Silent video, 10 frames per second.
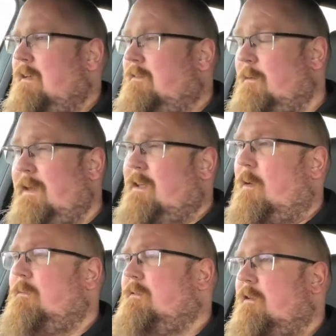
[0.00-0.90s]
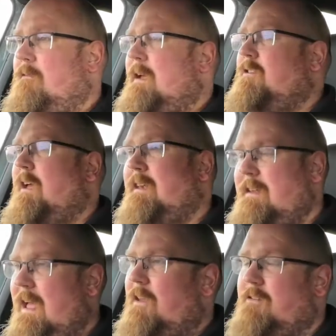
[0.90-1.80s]
So when it comes to the
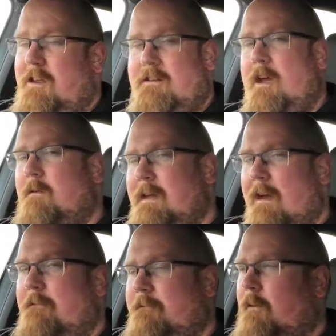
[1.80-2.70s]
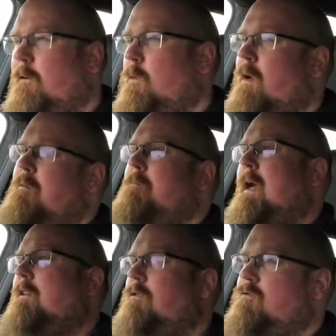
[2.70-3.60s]
regen, yes, you don't get full one
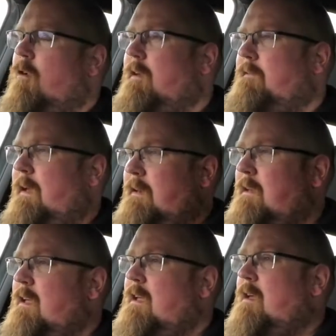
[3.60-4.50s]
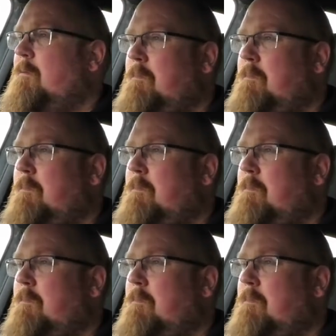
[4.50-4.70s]
pedal driving,